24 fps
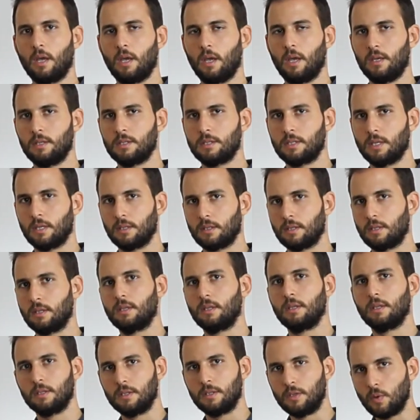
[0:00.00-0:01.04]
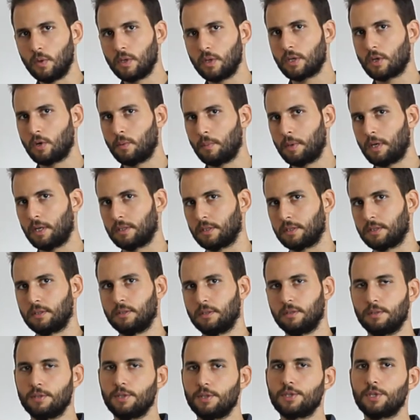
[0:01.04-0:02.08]
is that dual command
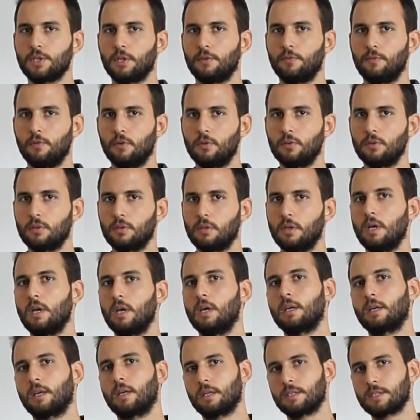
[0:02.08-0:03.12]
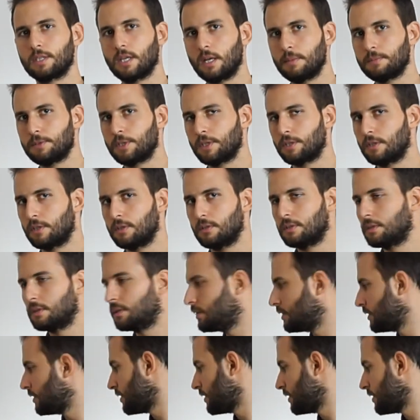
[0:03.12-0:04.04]
G04 can substitute